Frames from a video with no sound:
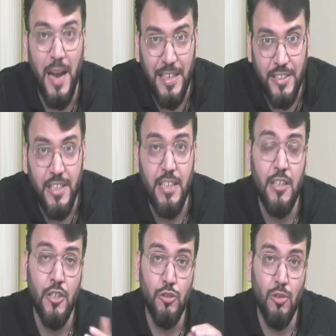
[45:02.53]
entity.
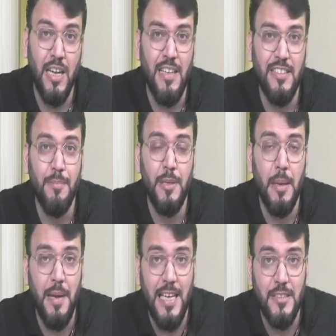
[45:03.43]
So can it become
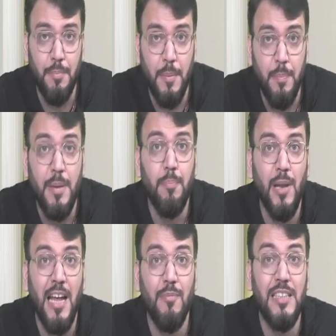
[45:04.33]
SBP
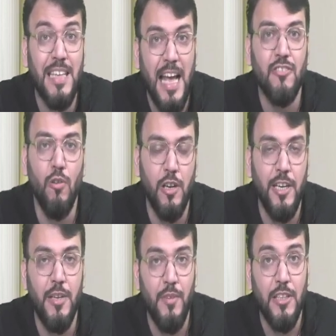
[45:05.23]
plan with cash
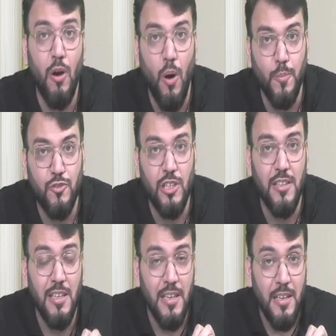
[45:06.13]
alternative where
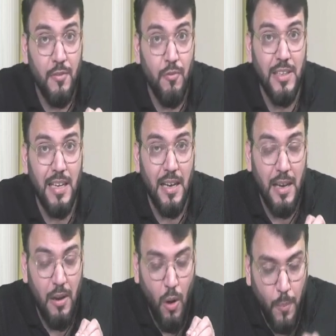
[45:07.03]
the
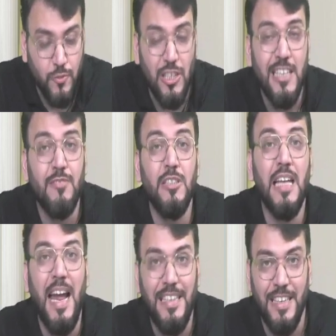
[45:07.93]
option is with
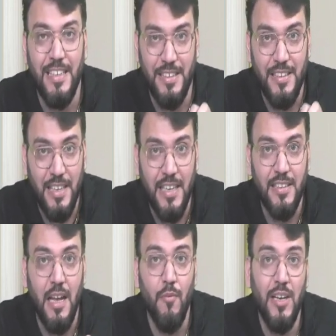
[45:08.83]
entity, correct?
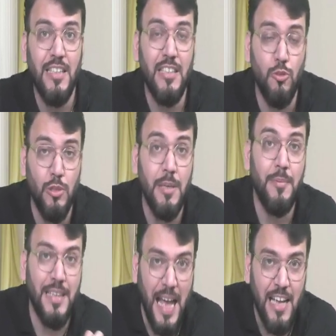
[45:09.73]
Now whether to give
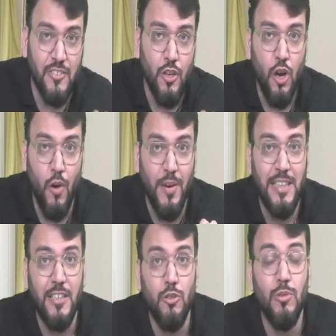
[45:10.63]
cash or
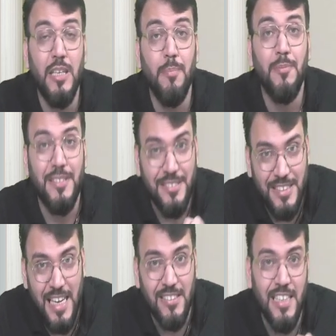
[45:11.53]
whether to give
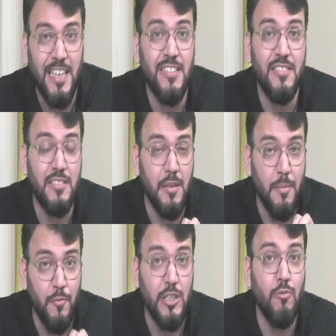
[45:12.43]
shares, that is
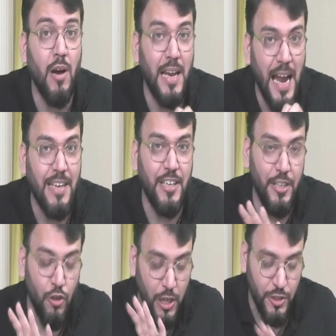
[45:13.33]
with what entity.
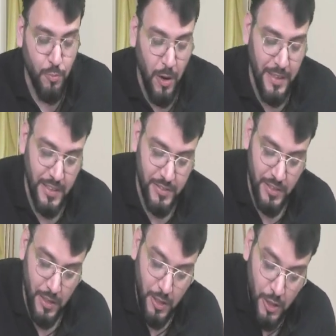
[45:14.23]
Got this point? Yes
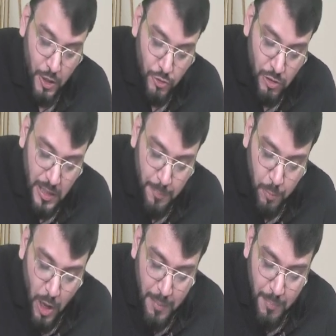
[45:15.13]
sir. So the
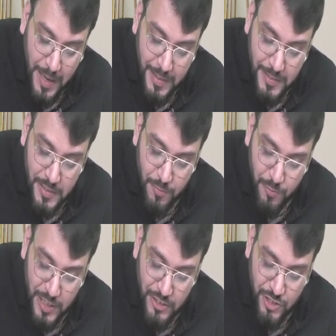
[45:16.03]
employee might receive
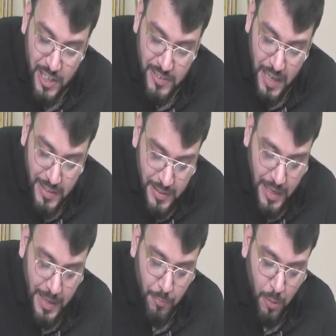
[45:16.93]
free shares at the
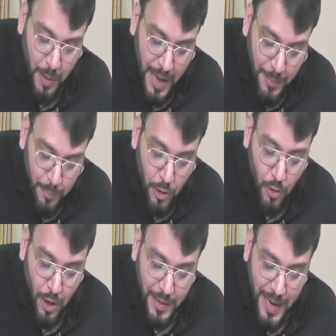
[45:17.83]
time of IPO
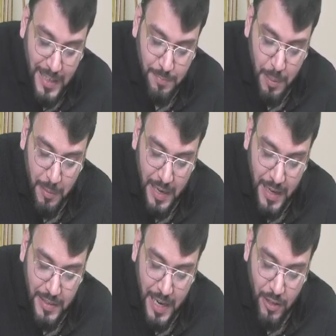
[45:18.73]
or cash payment
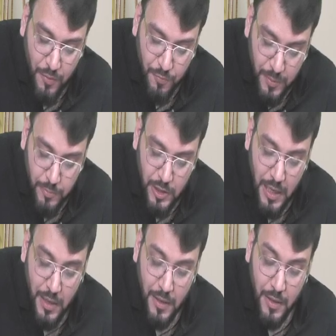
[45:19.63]
at the end of 5th
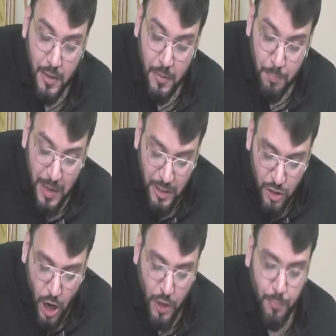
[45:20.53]
year, but
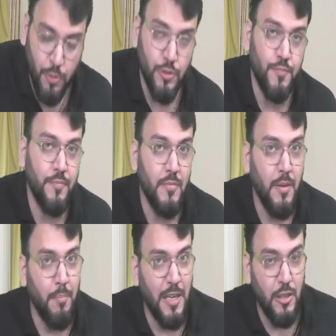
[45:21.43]
not both.
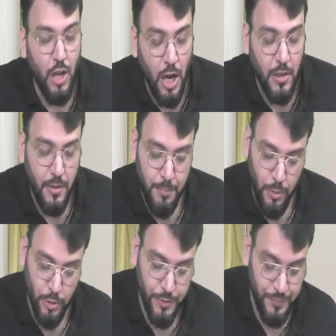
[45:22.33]
But not
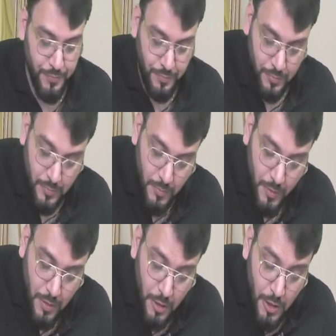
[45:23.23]
both.
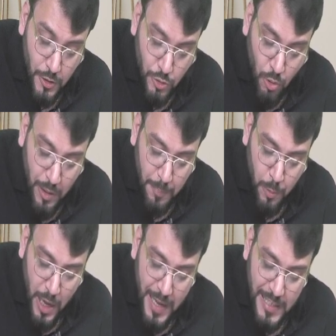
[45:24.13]
No
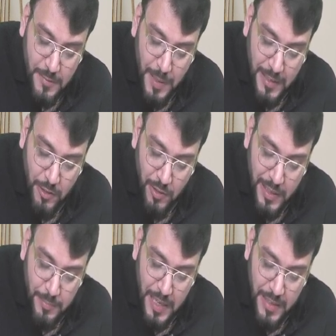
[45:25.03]
employee expected to
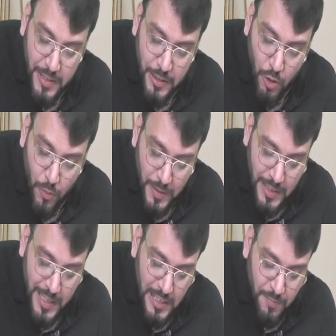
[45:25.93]
leave the entity over the
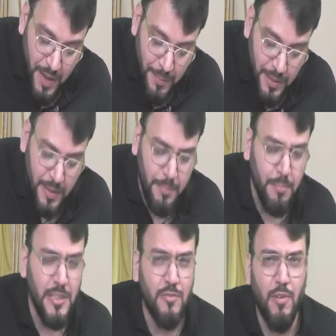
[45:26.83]
next 5 years.
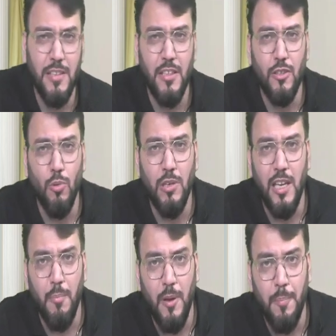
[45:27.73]
Means what is the total
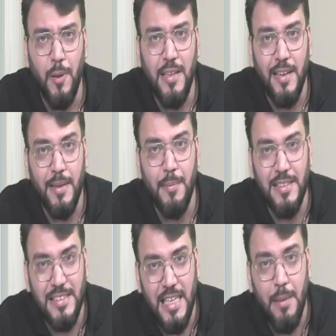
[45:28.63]
number of employees that
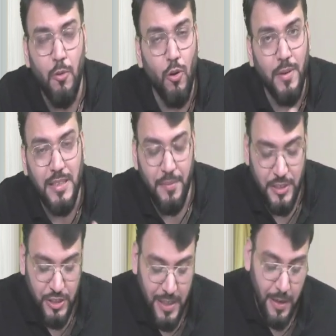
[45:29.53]
remains same over the
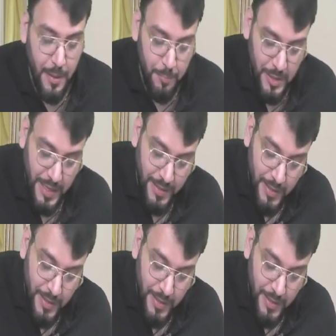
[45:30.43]
vesting period.